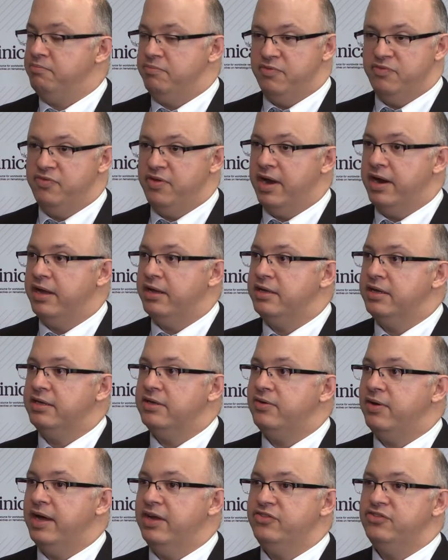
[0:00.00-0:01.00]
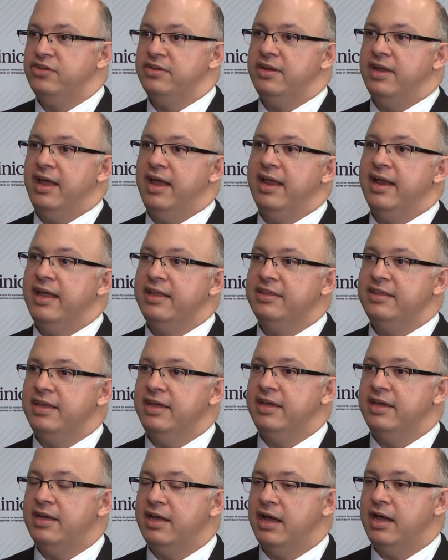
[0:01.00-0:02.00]
Very good question, and I
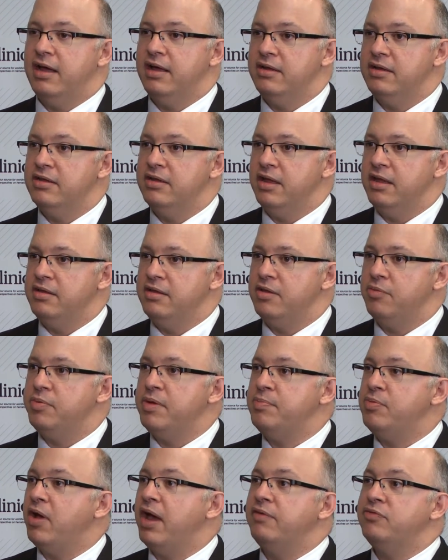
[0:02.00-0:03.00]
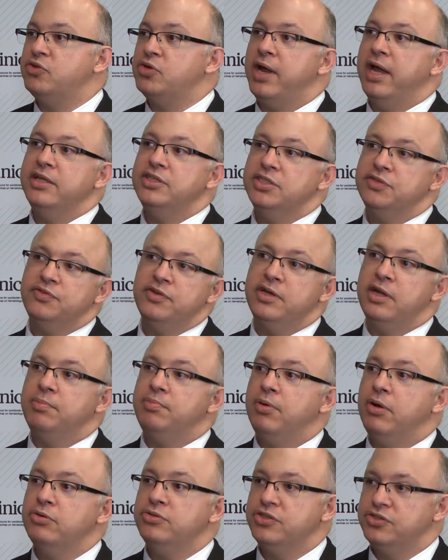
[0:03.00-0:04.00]
think people have tried different
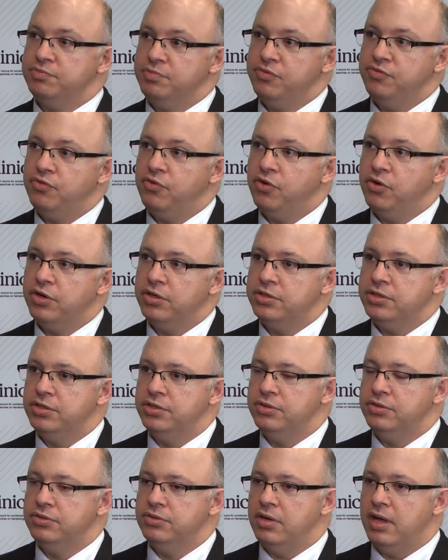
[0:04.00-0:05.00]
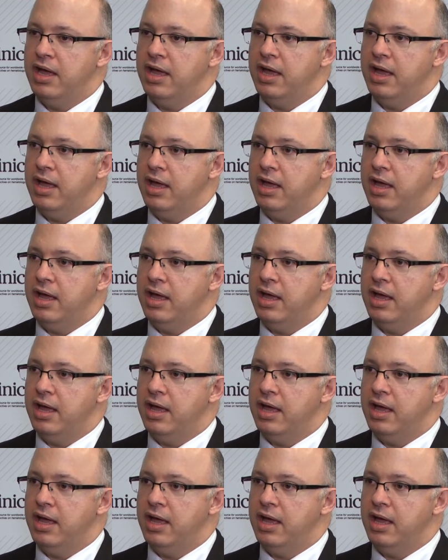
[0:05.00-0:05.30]
approaches before to